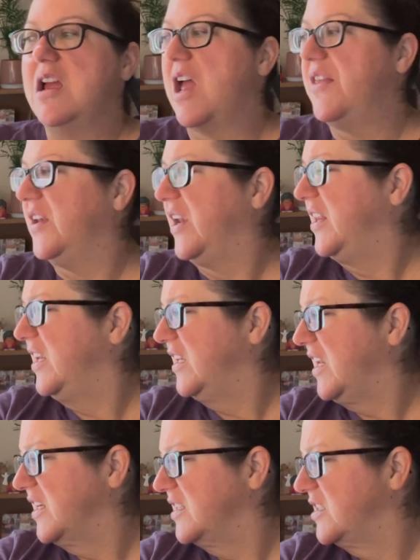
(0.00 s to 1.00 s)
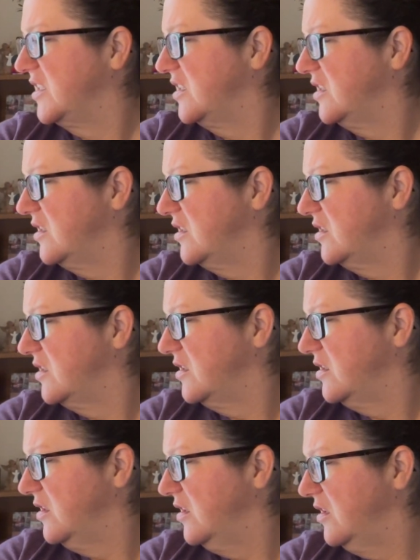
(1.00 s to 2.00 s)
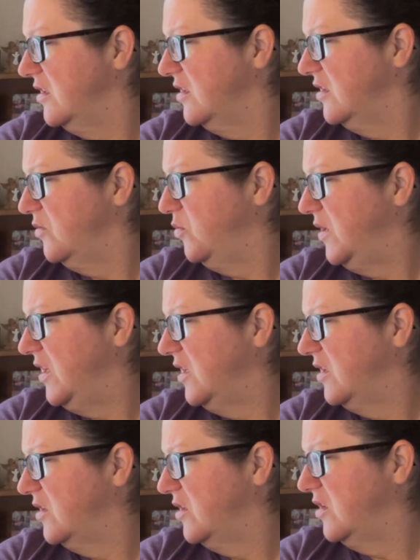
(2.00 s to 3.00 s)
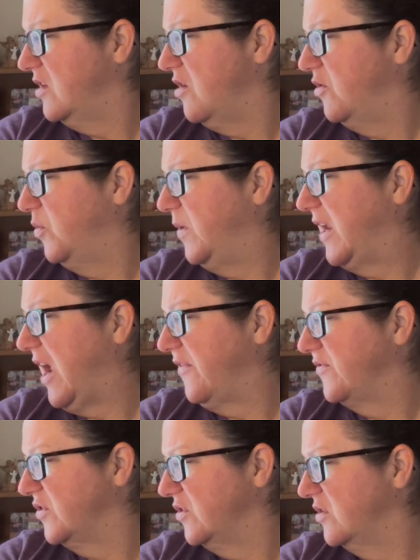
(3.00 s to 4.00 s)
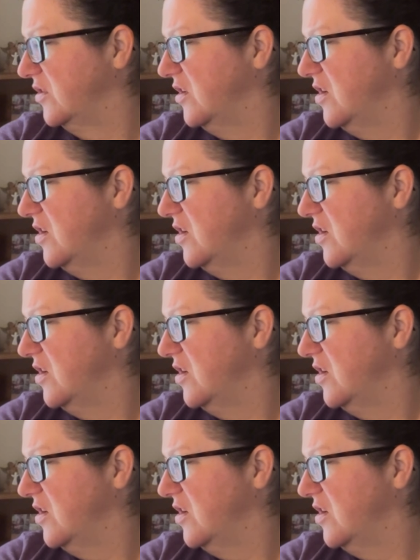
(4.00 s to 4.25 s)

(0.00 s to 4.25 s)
And then I think next week, no, the week after,